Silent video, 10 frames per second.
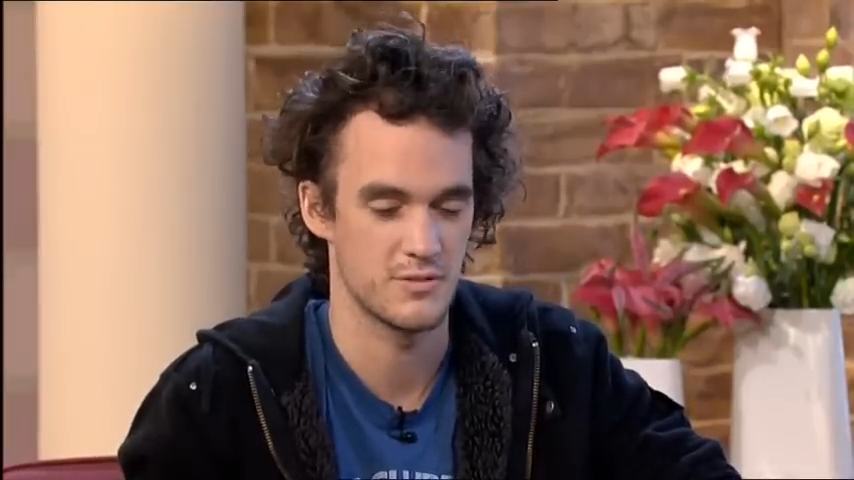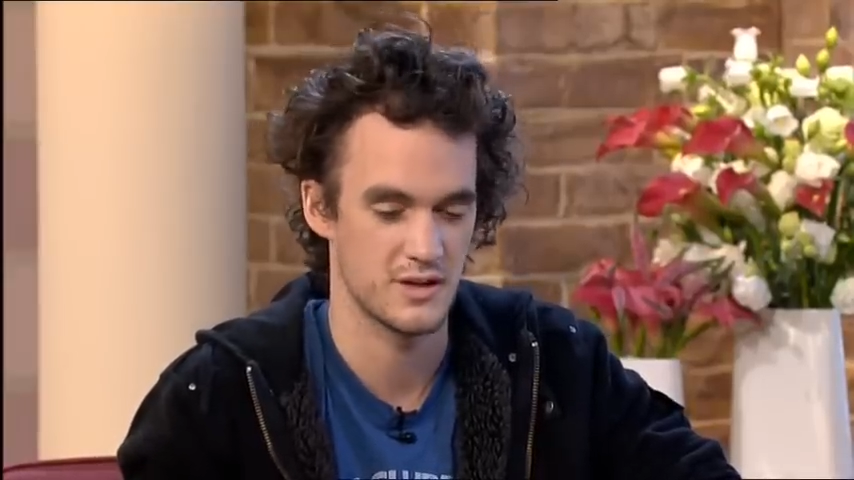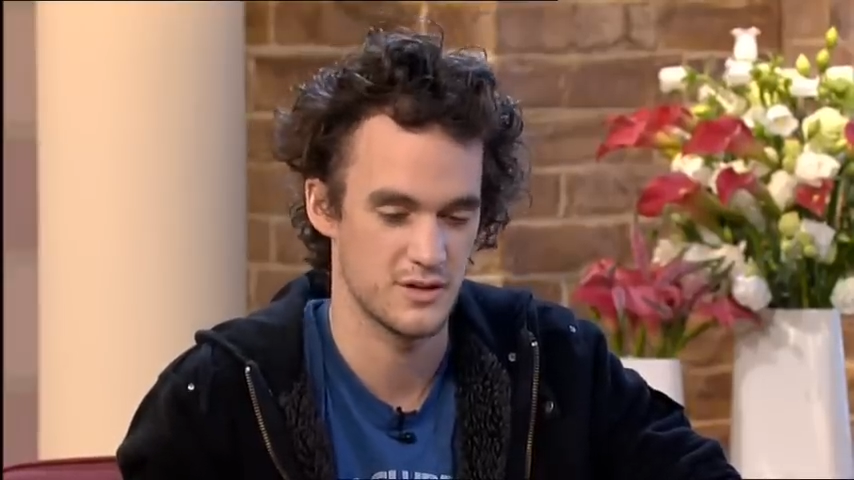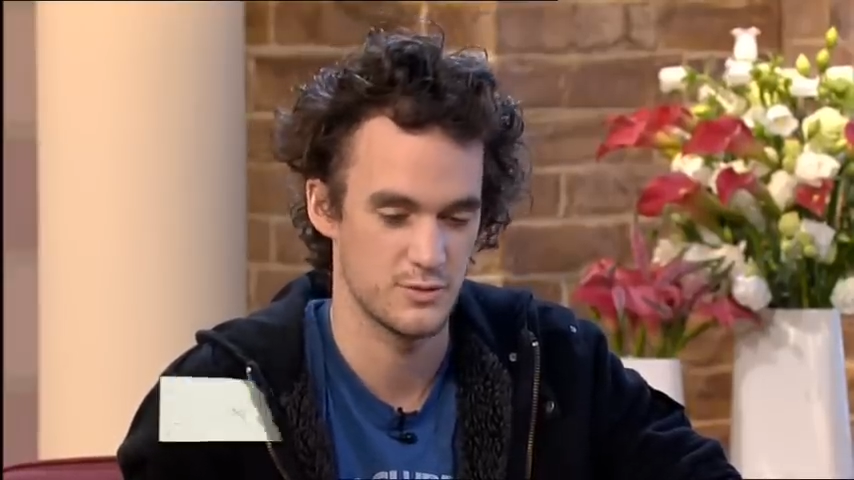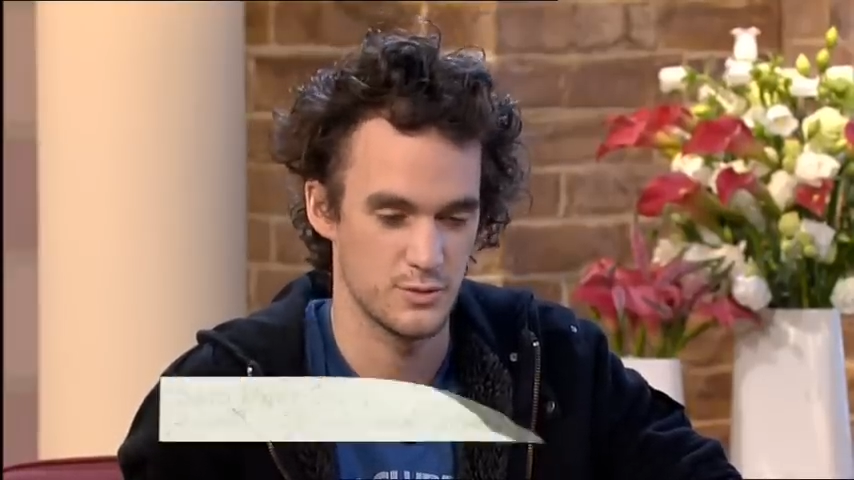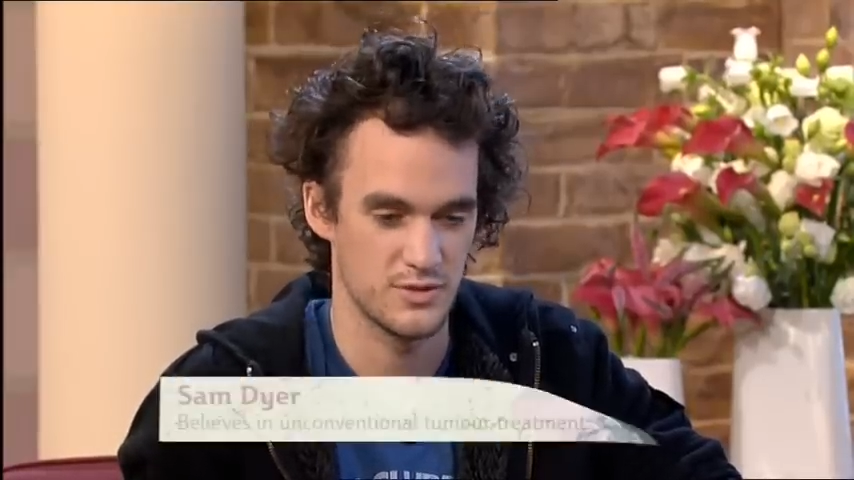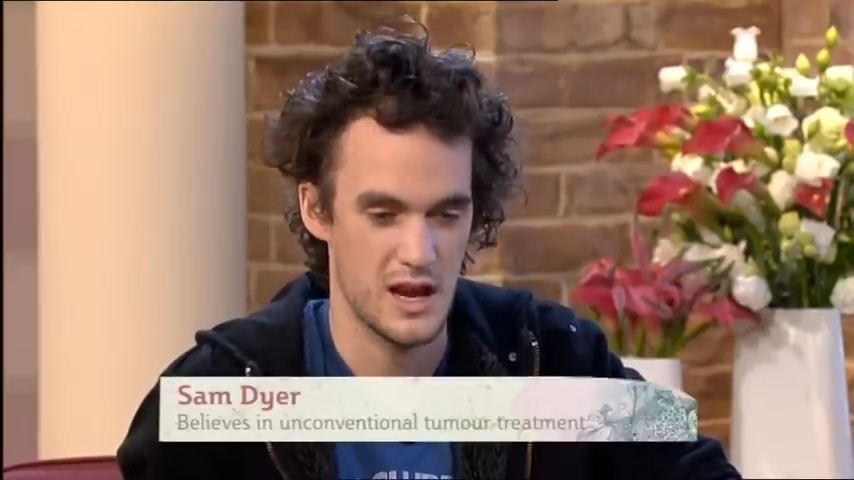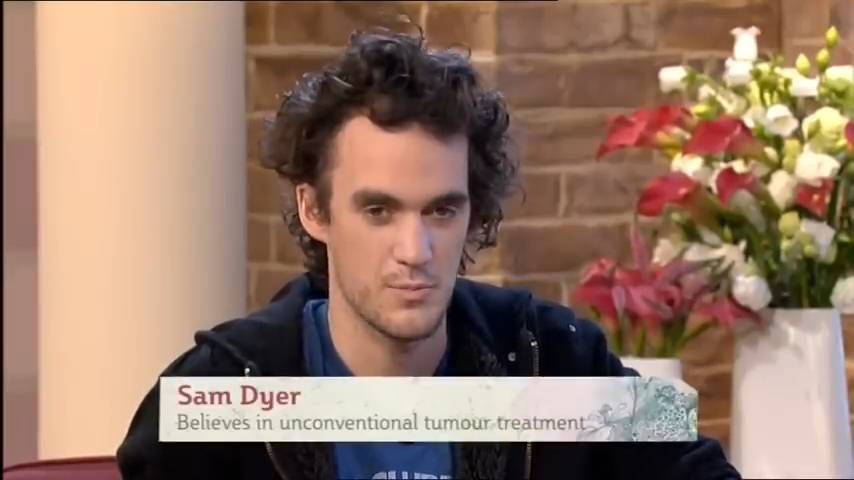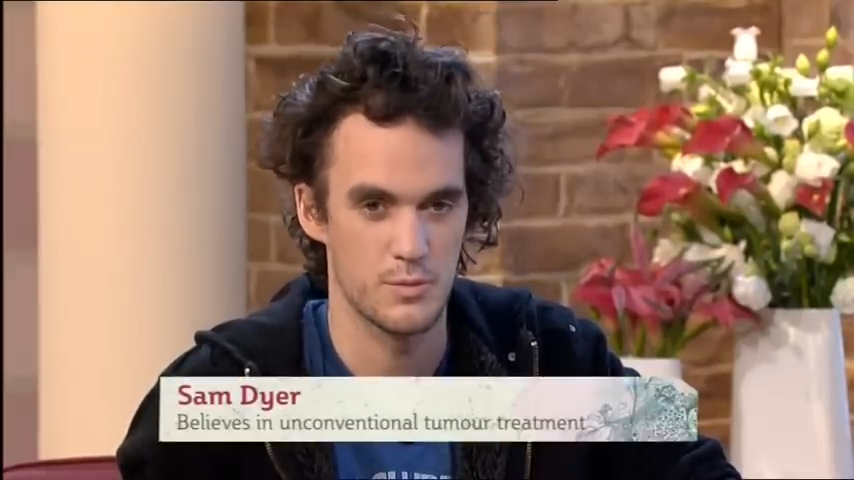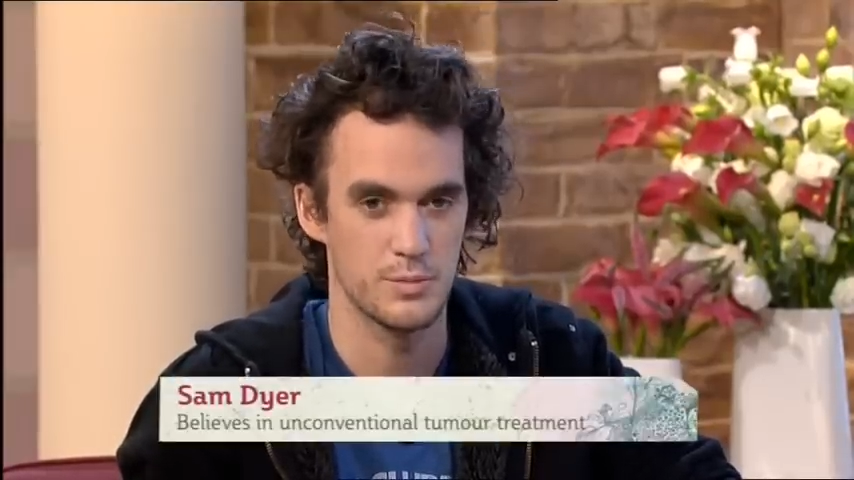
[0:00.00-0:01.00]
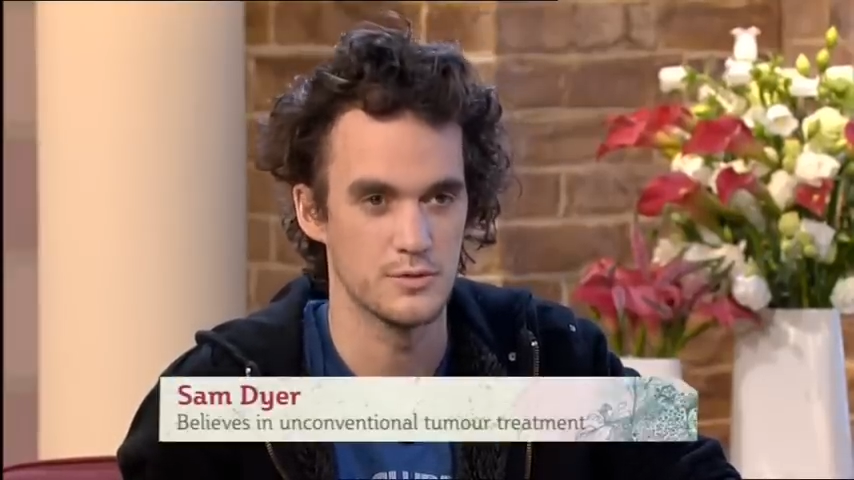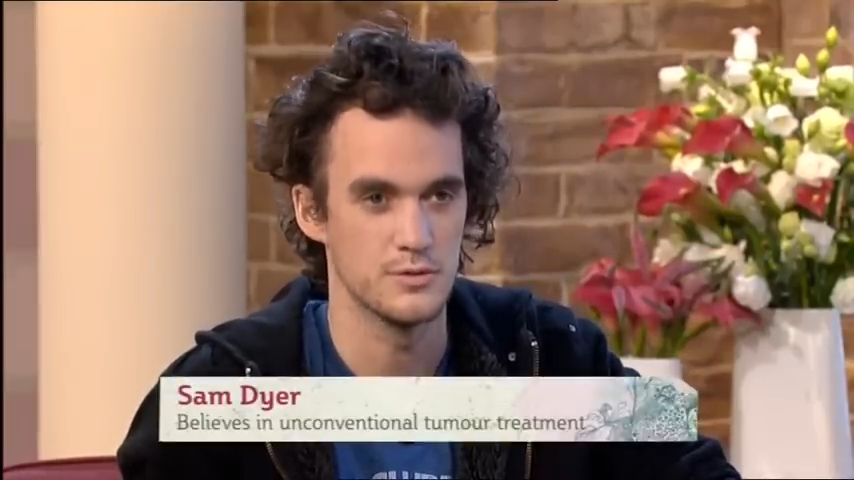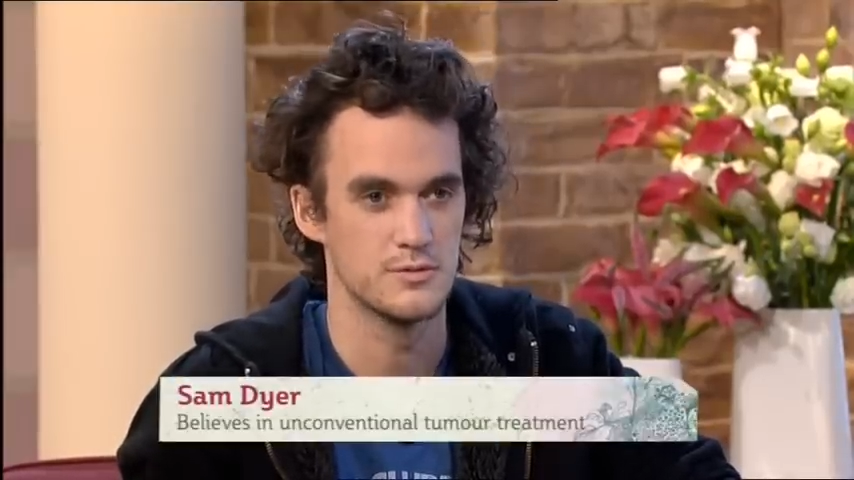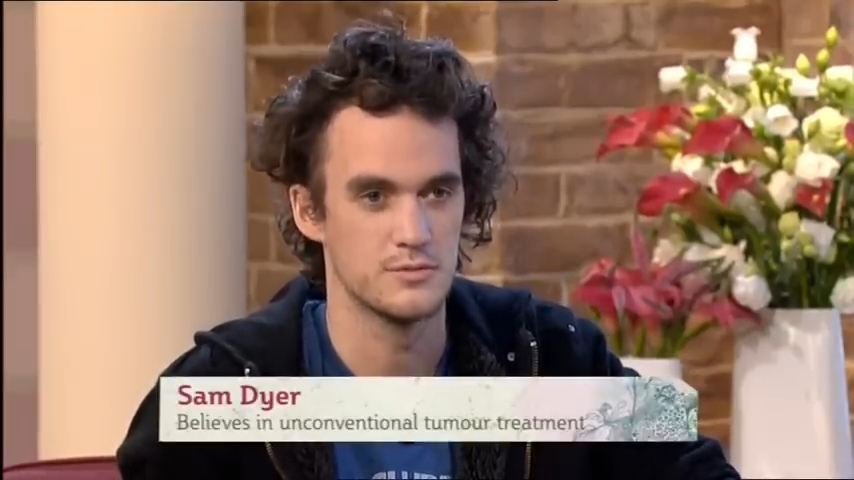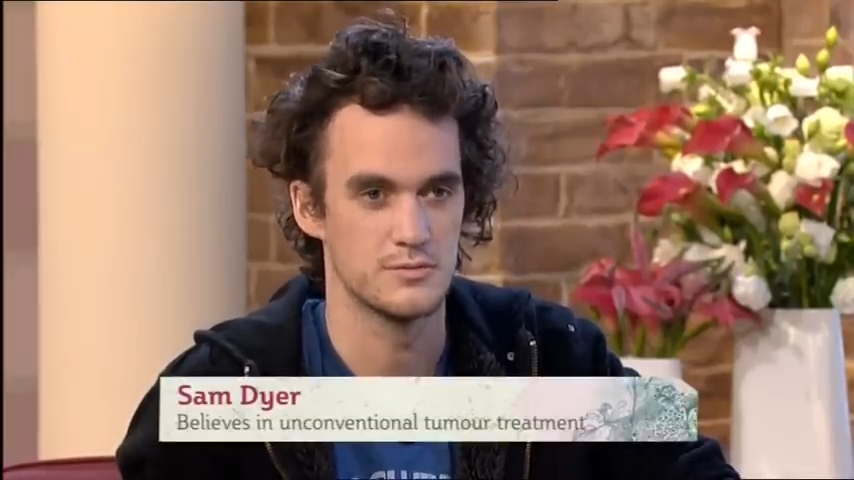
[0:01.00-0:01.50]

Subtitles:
I guess it was an admirable